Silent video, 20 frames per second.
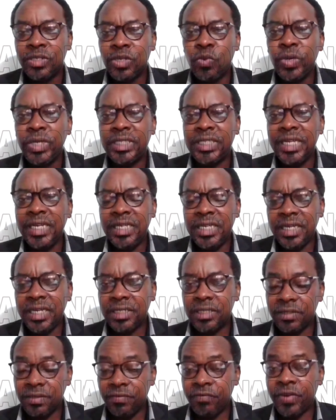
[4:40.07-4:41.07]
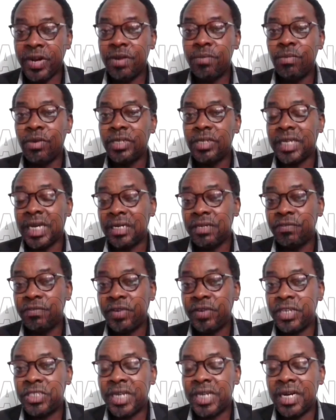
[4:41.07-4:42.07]
So we see this very much at the
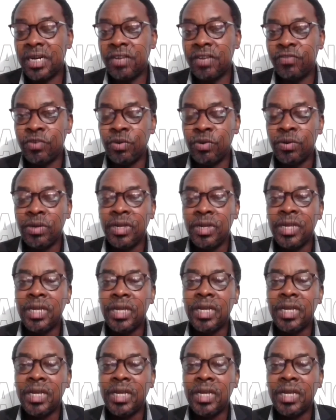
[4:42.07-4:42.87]
federal level.